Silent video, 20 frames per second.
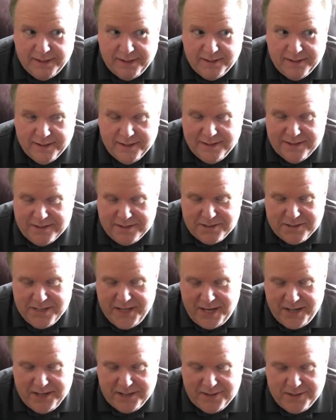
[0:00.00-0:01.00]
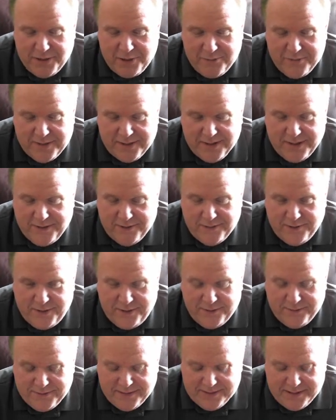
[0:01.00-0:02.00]
Now, his intent, he told me later
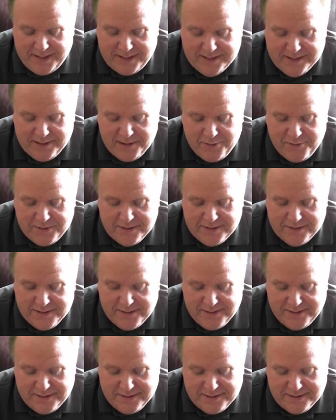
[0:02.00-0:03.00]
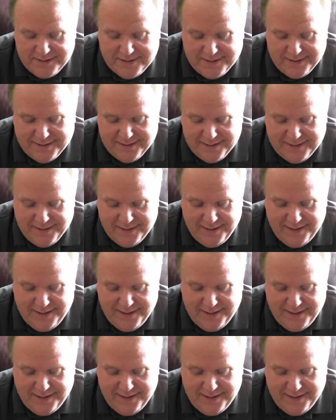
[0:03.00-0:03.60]
on, was I'd say, "What's this?" and